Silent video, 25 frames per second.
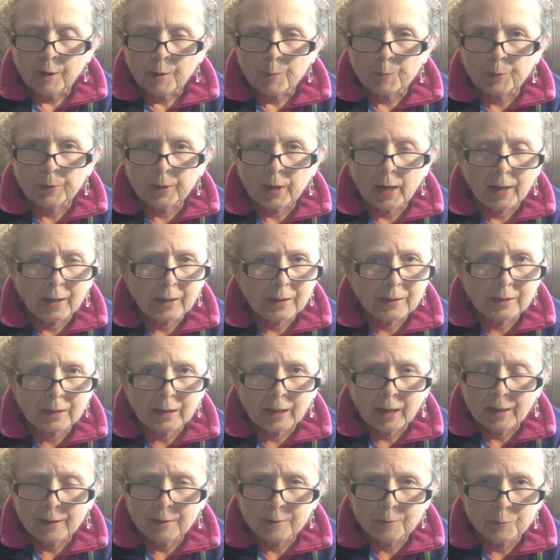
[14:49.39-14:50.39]
But I
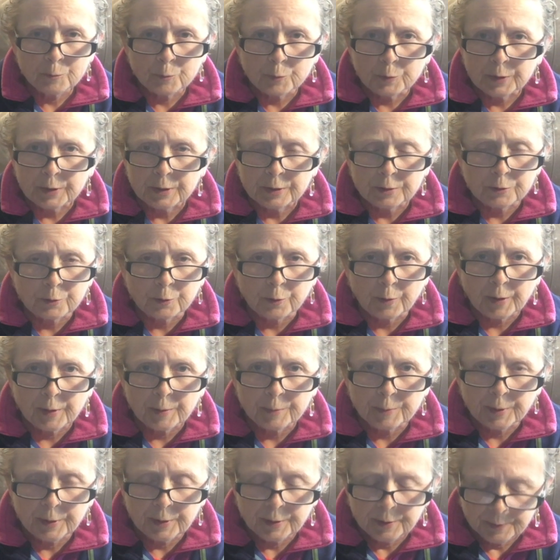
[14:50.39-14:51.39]
can read,
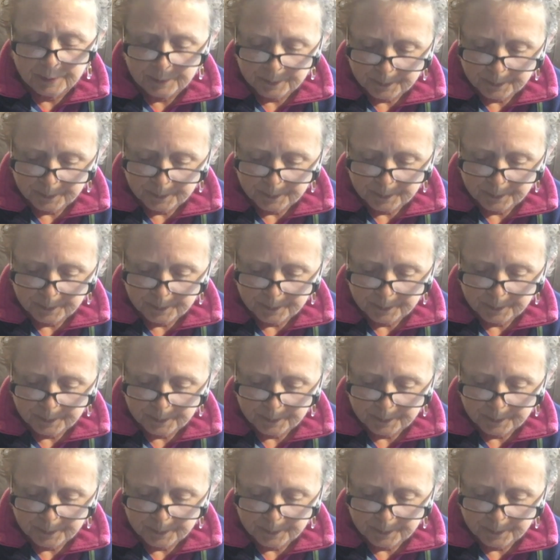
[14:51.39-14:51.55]
Grandma.